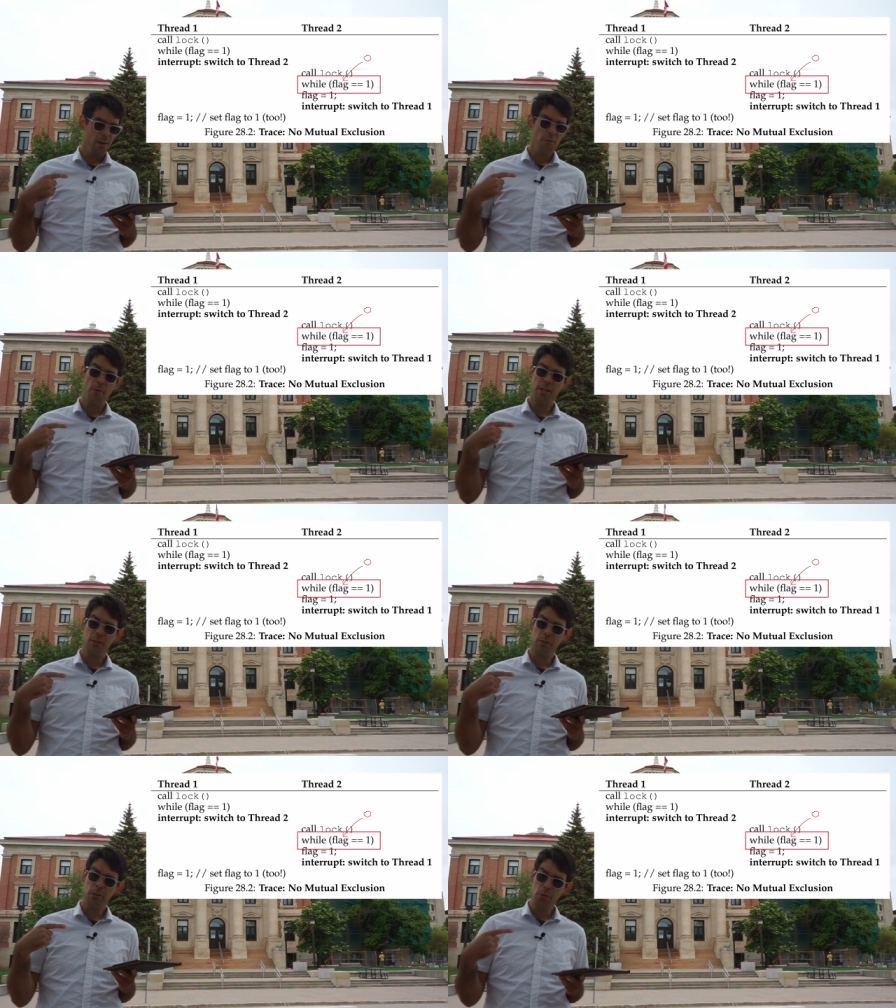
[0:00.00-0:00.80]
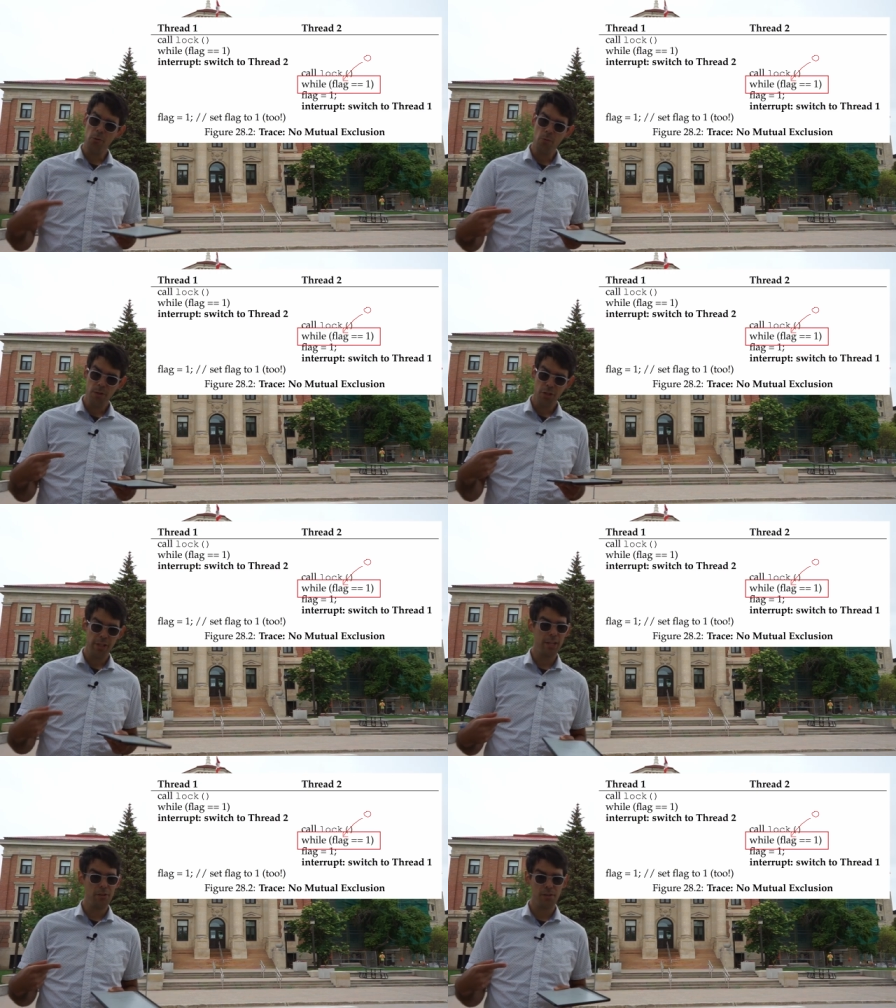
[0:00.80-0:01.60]
Thread 2
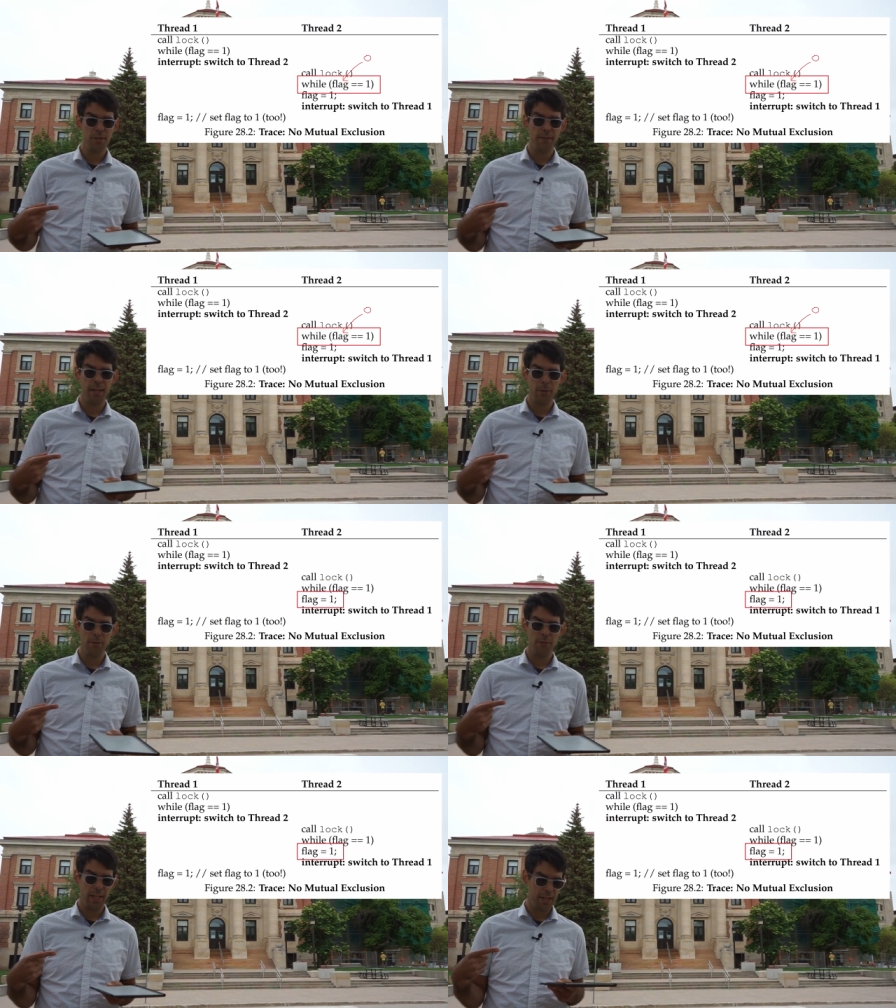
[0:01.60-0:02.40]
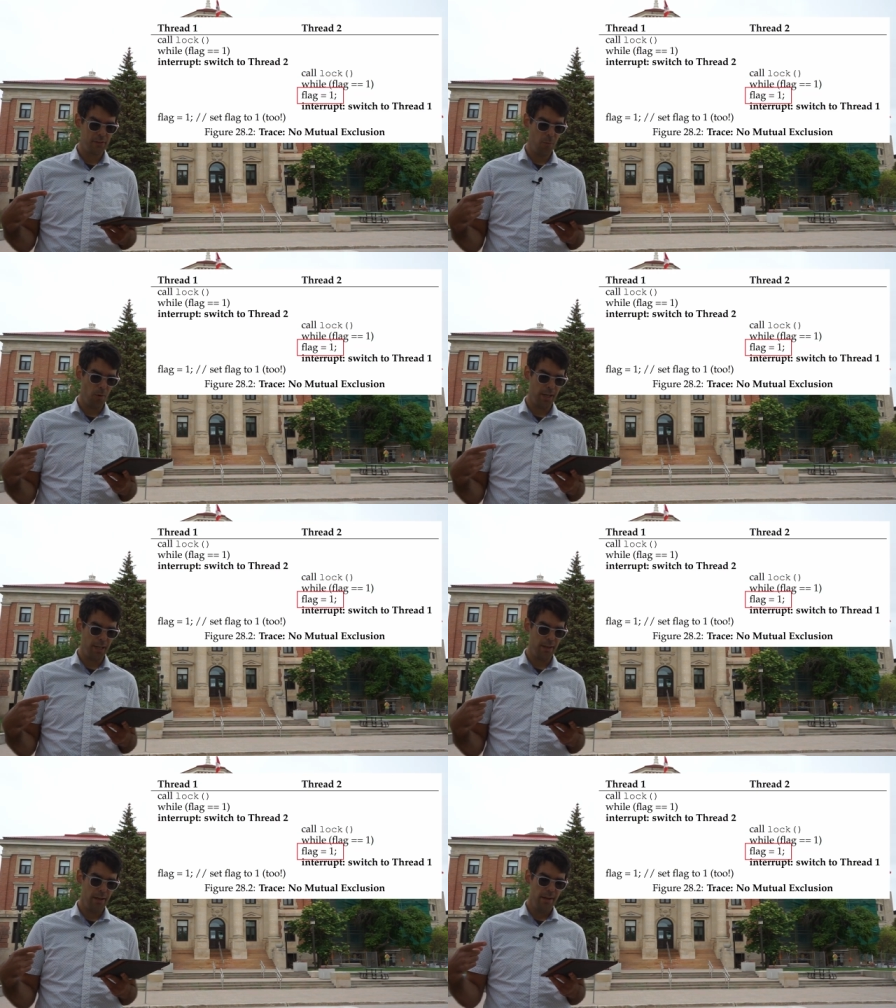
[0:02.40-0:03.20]
changes the value of flag to
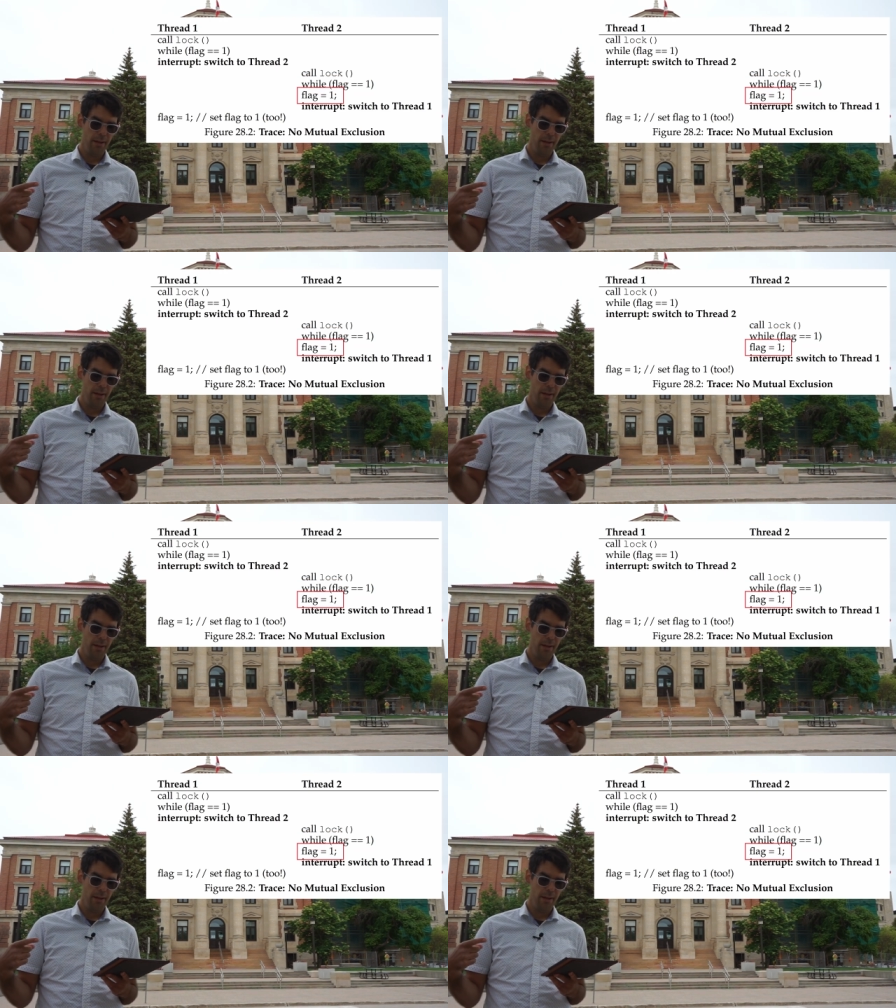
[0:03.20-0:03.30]
1,